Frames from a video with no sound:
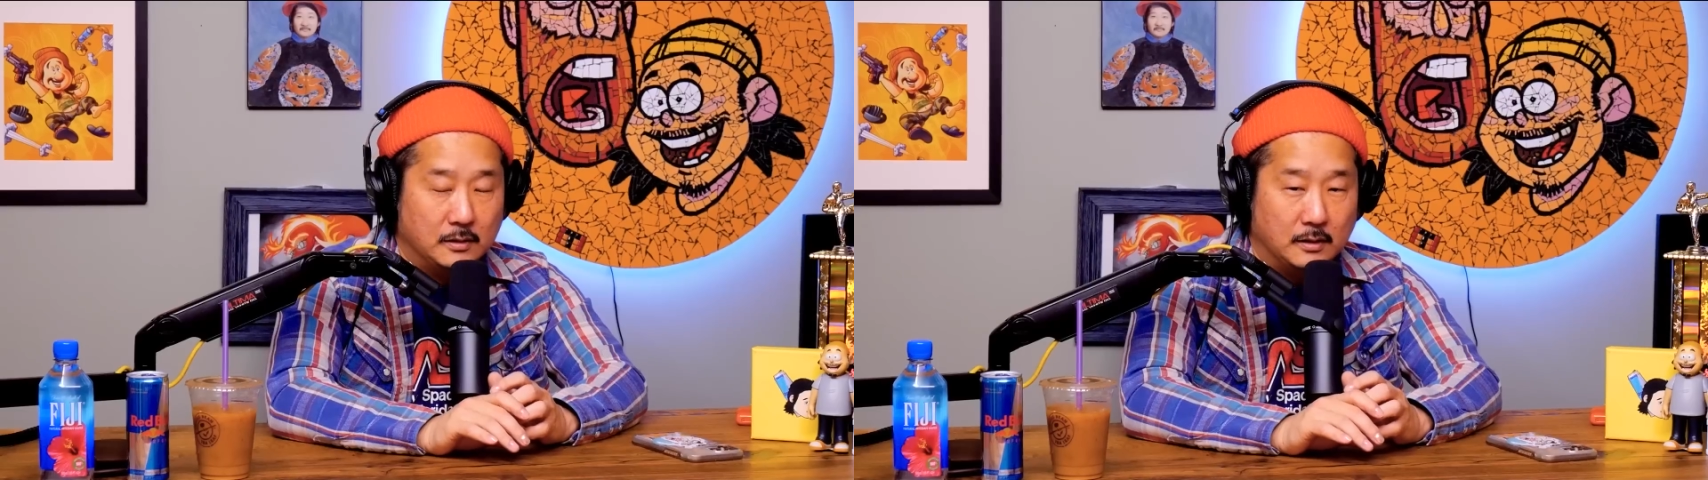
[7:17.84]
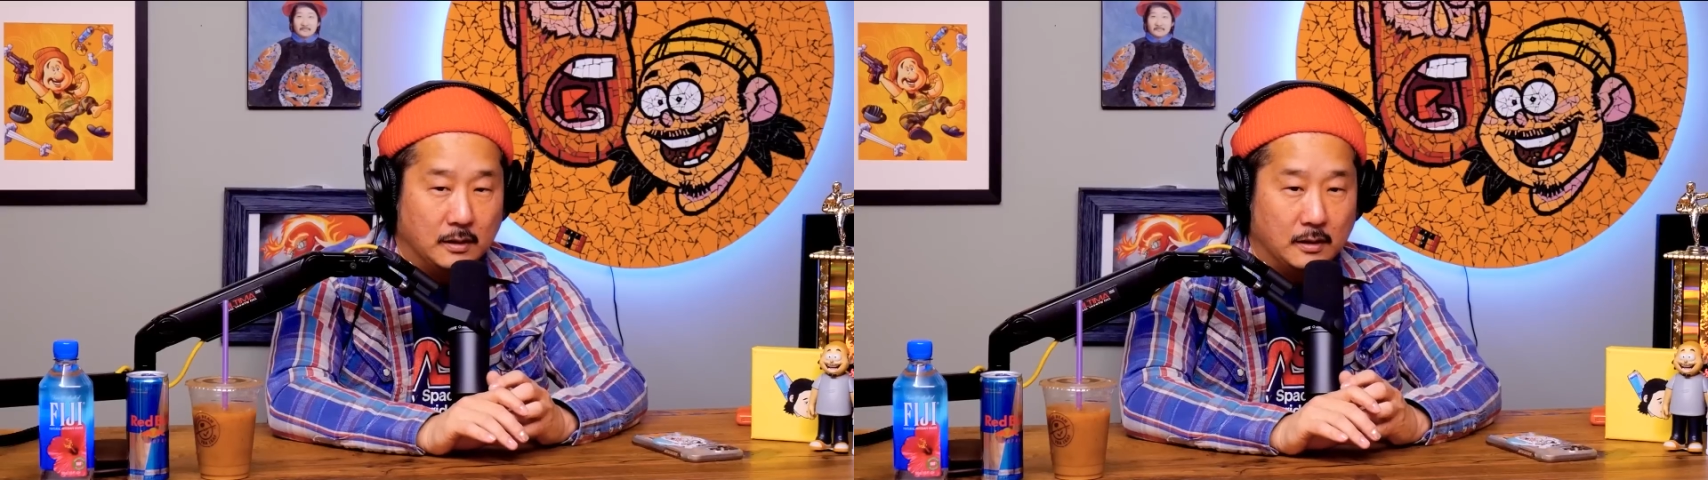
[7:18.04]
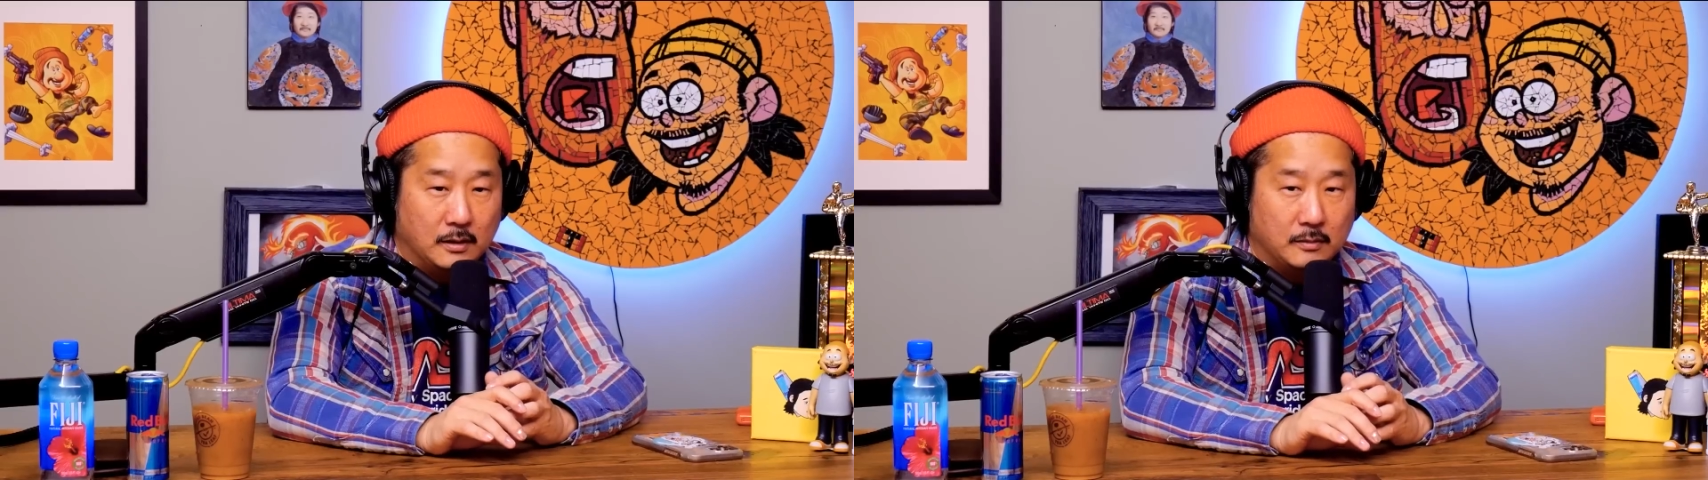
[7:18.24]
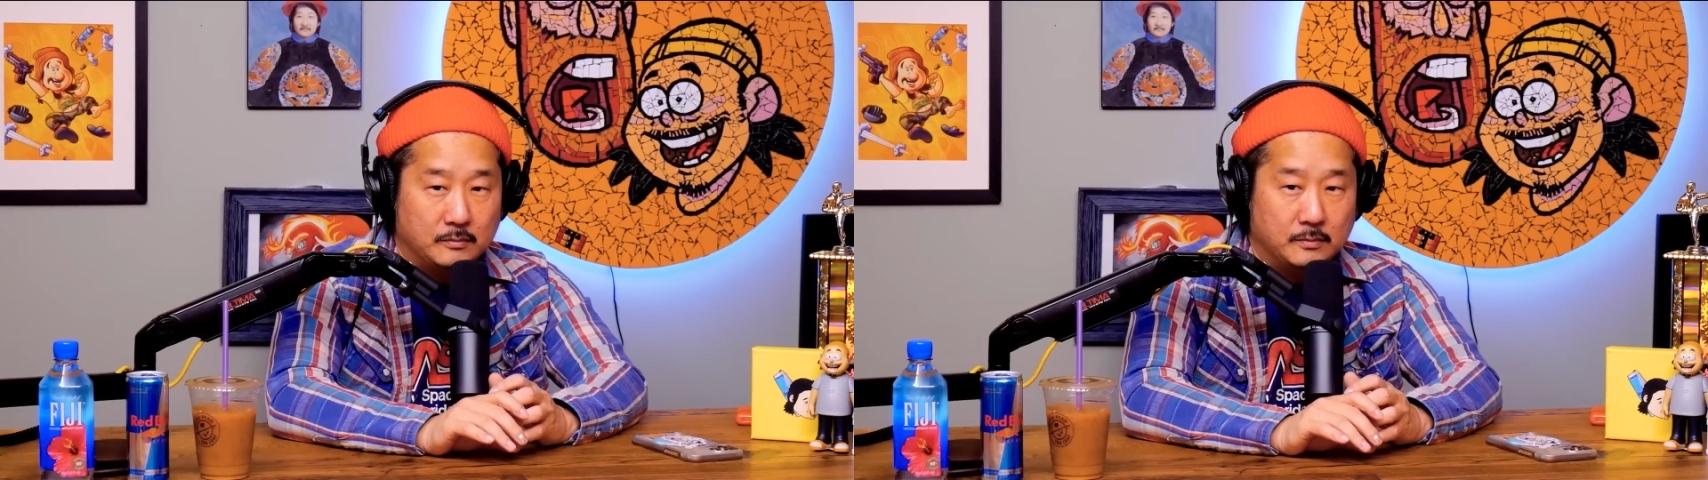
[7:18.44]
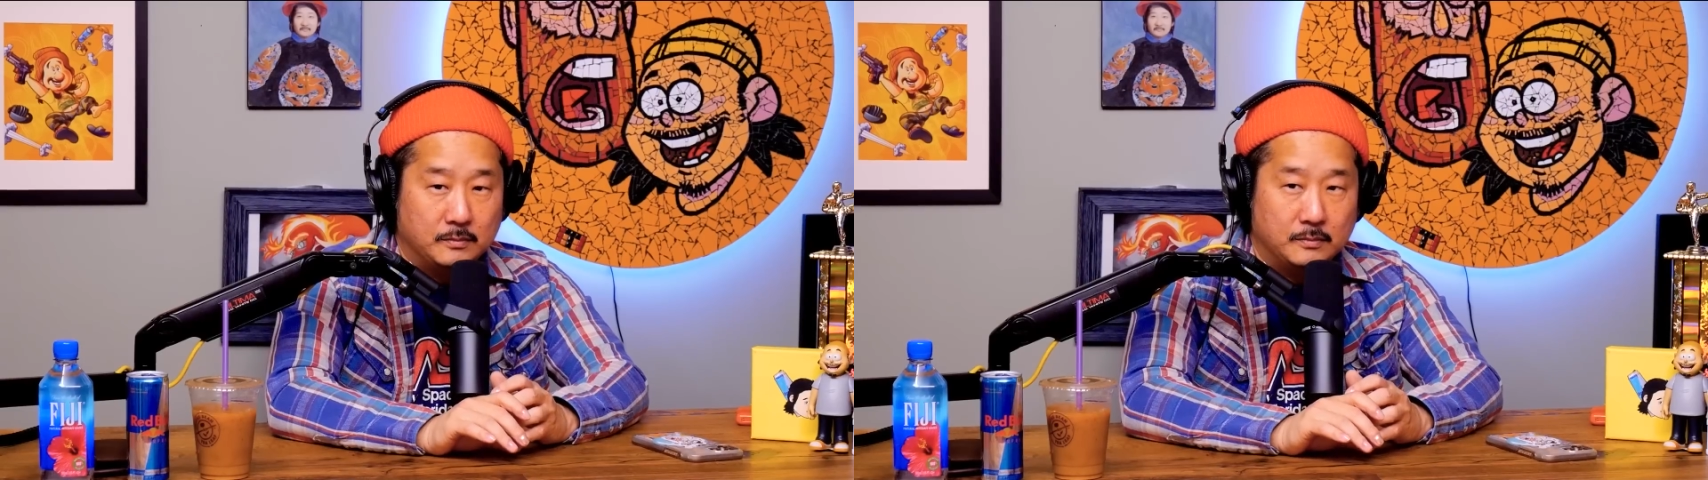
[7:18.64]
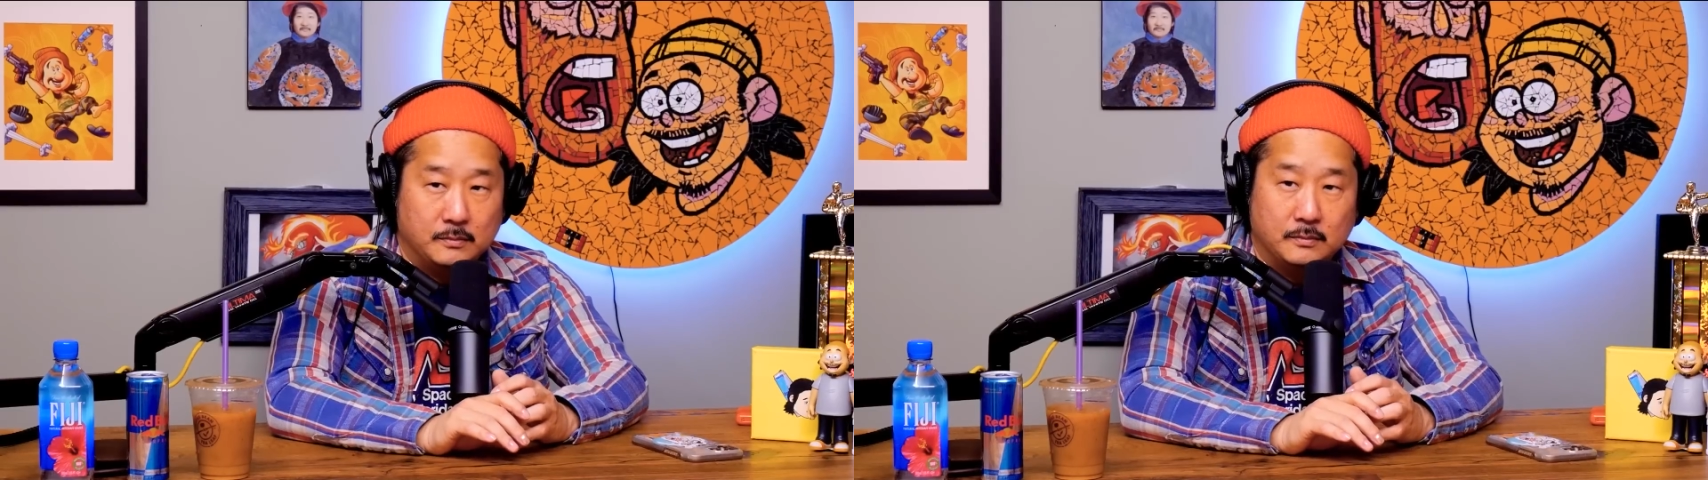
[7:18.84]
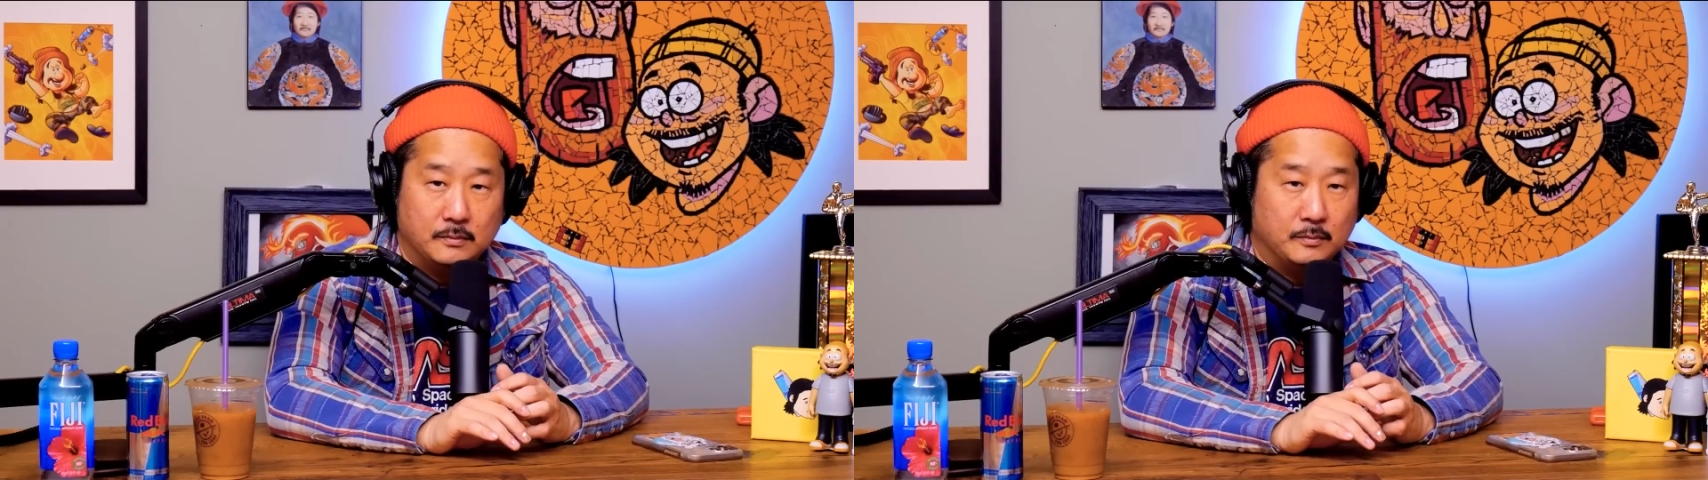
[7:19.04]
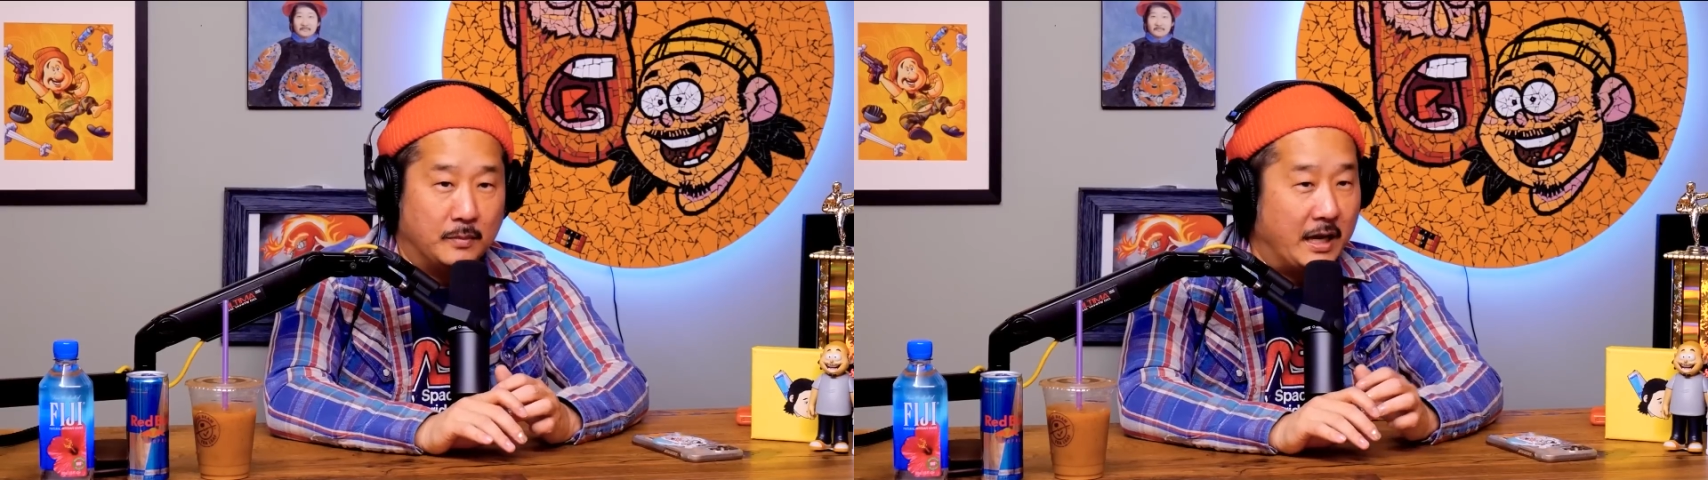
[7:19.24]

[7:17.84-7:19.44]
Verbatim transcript: Um, my